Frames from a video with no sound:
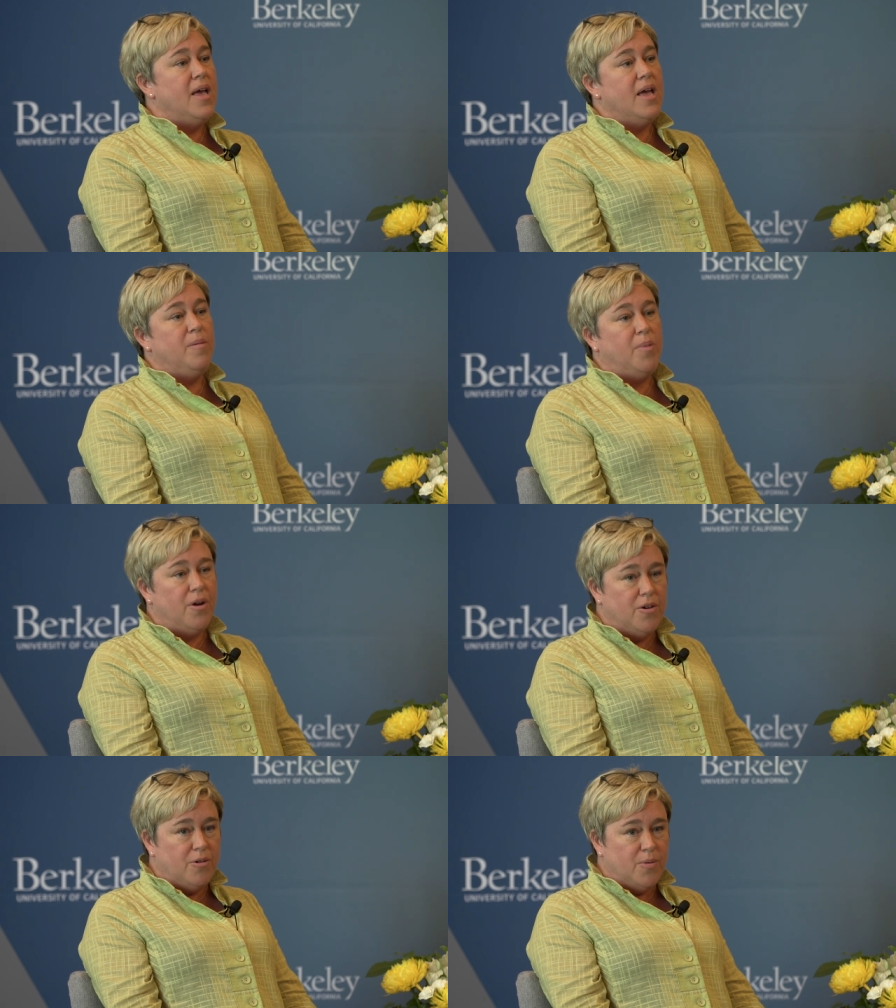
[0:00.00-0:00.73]
and
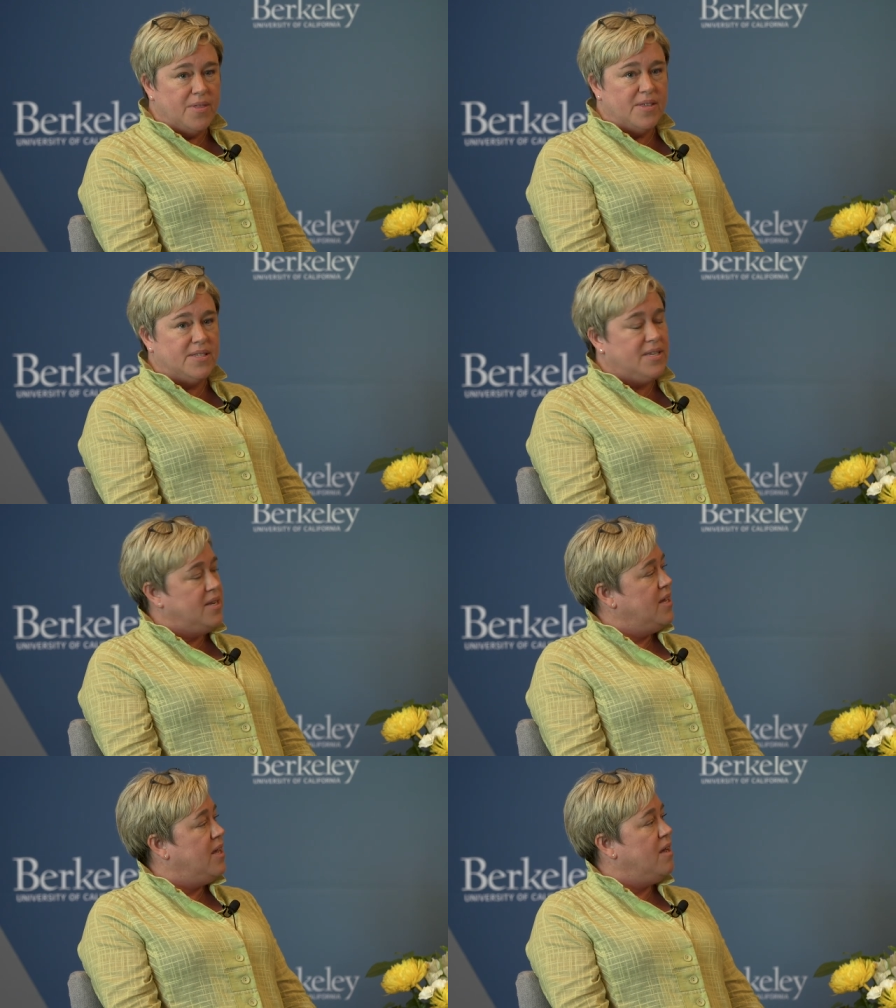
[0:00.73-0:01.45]
partnered with the
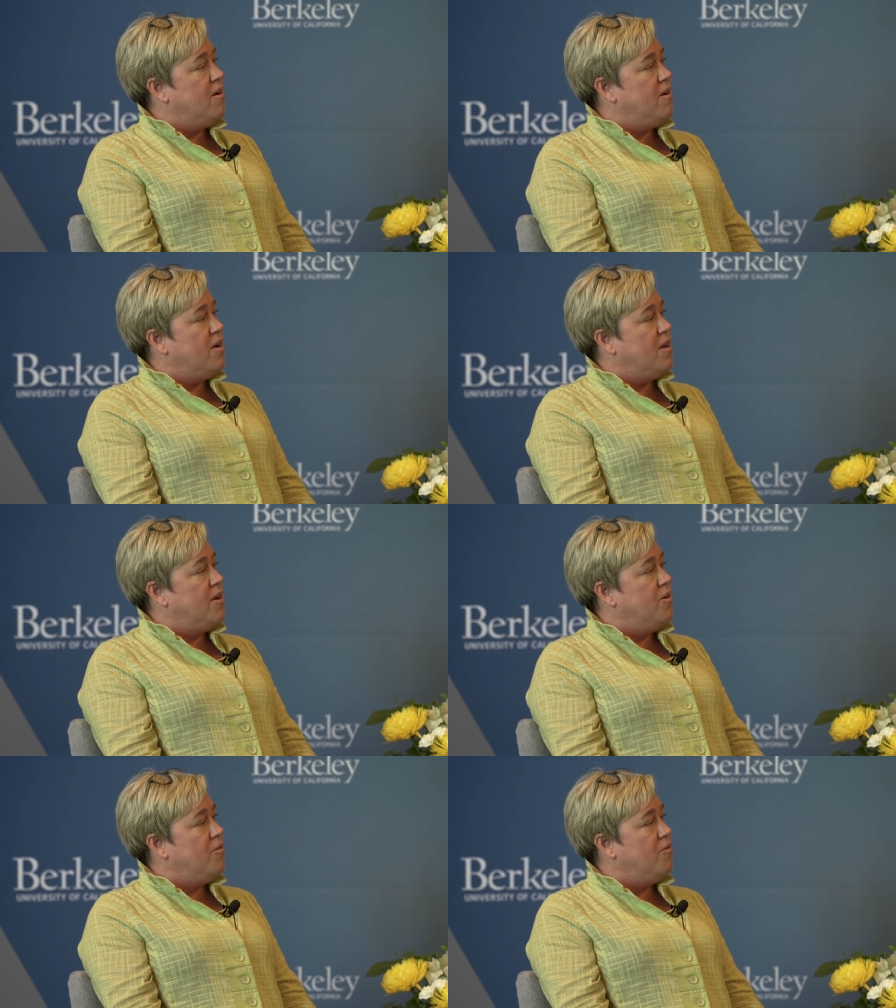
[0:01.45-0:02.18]
city
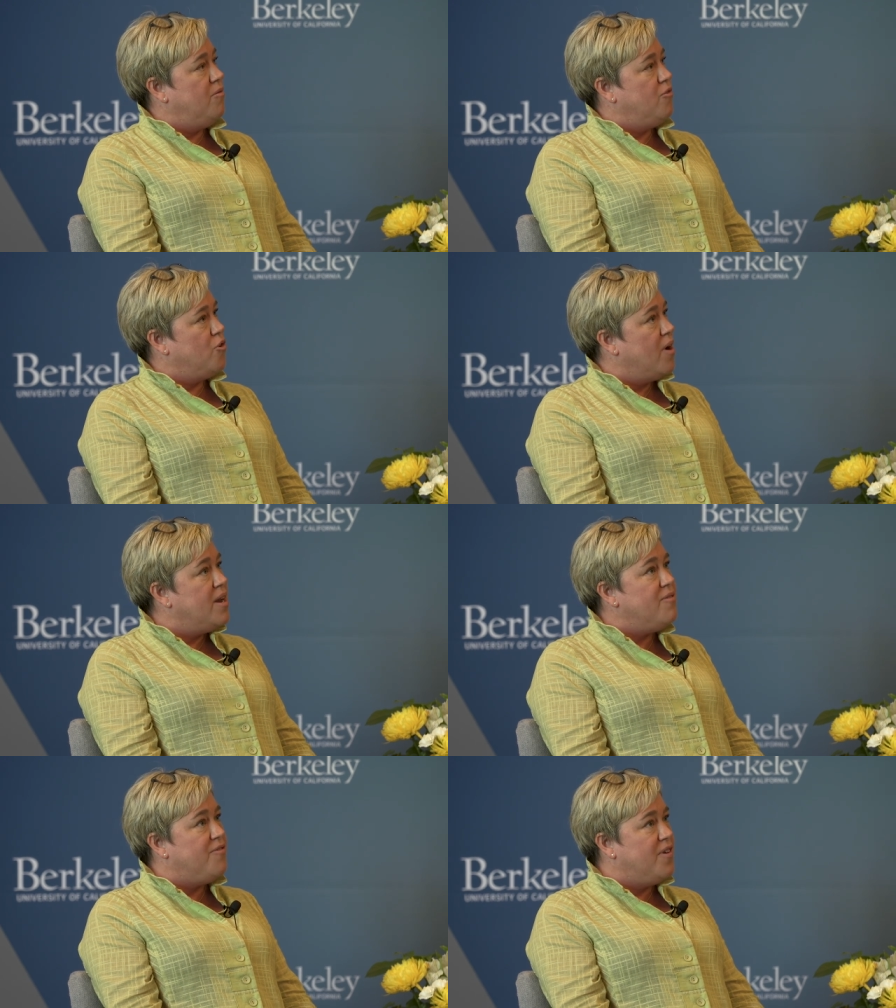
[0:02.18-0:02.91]
on
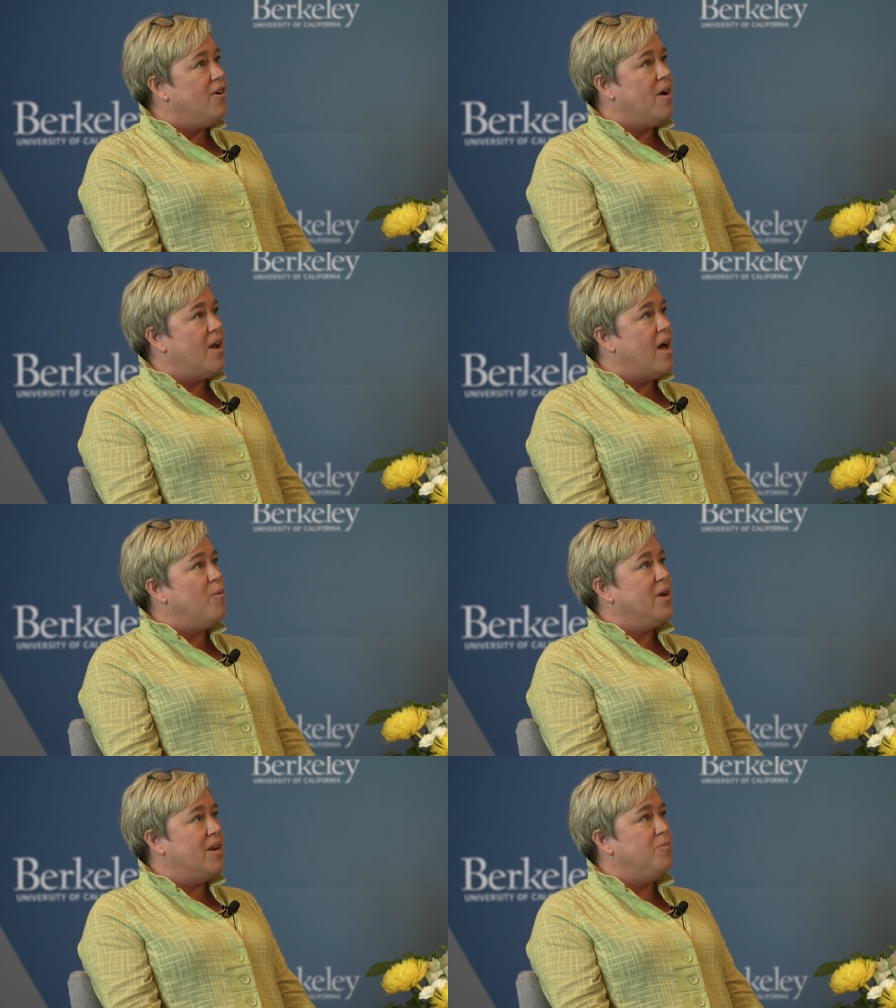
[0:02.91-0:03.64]
trying to figure out how
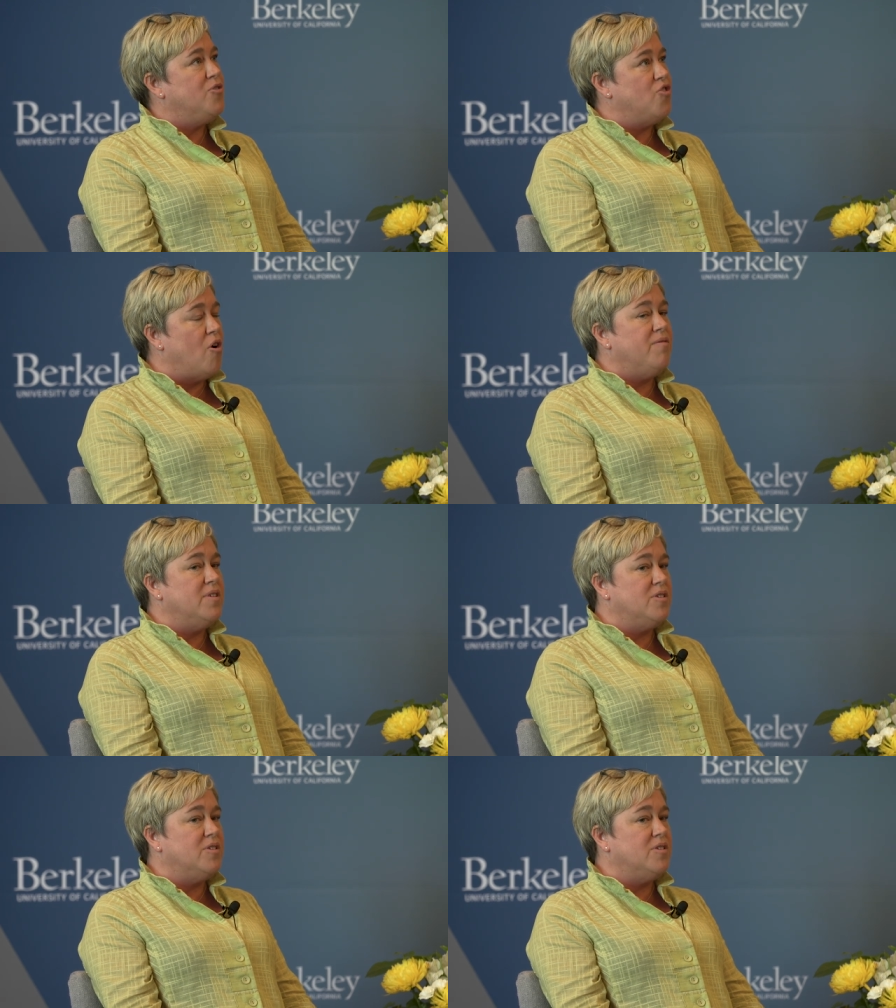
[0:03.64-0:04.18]
we can solve